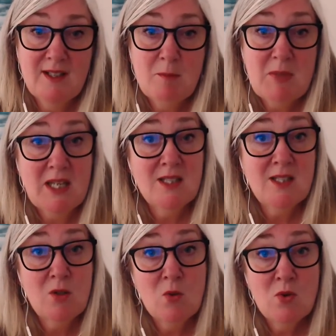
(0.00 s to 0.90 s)
because
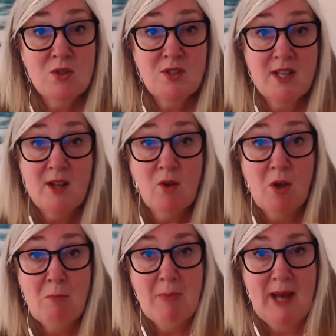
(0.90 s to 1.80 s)
it knows that I'll
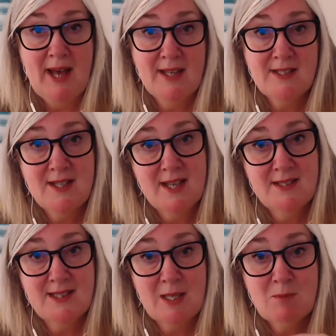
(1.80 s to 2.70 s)
come back to that
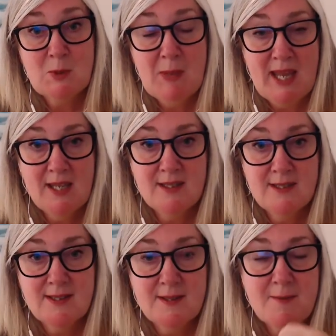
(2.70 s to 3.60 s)
same
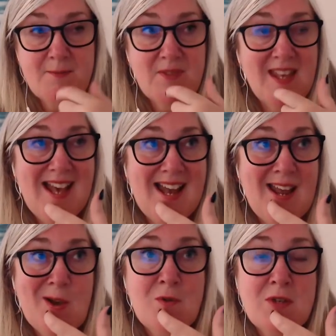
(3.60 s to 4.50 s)
space. And I
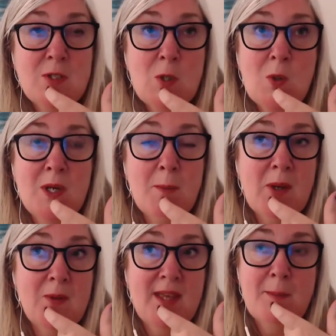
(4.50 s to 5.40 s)
often talk
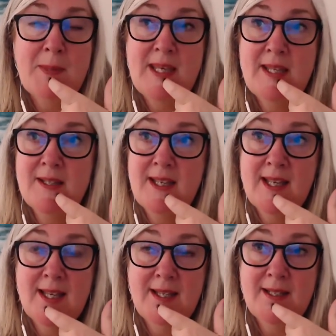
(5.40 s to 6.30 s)
about that being like
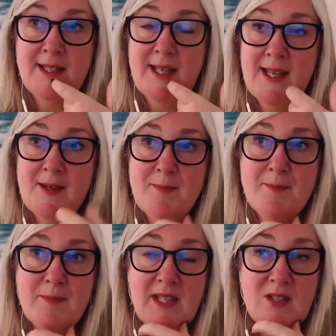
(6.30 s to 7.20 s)

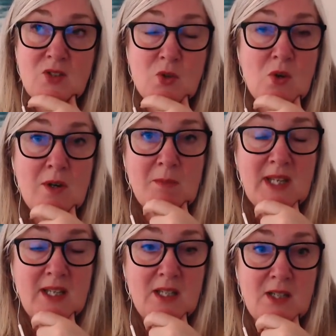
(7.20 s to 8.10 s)
a storm,
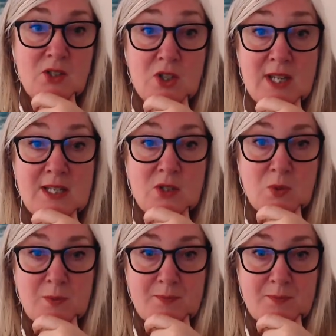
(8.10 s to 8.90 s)
like a tornado.